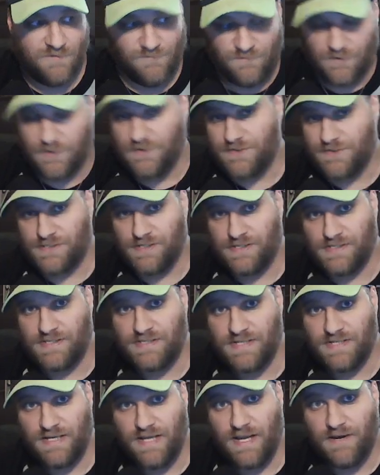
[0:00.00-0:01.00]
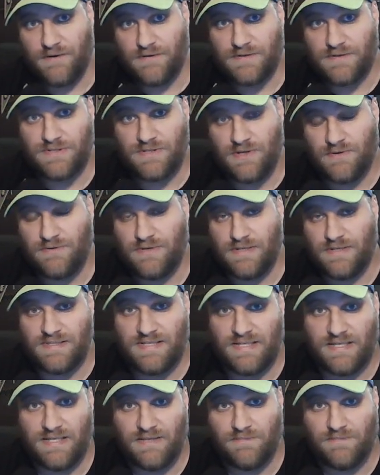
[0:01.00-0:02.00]
versus an Arizona
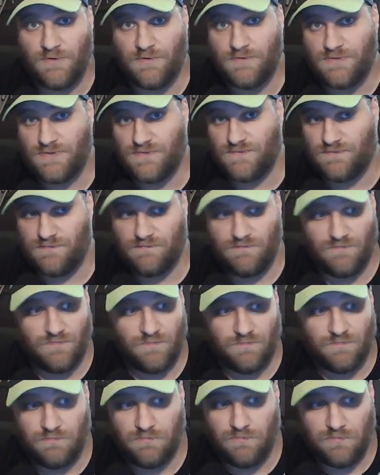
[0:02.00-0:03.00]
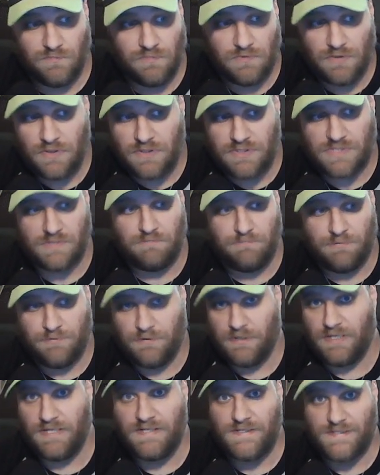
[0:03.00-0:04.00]
team who's looked
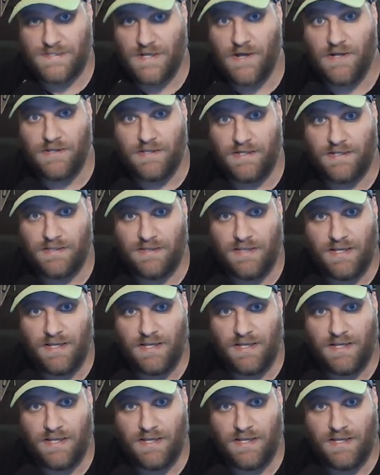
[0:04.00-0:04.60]
pretty solid.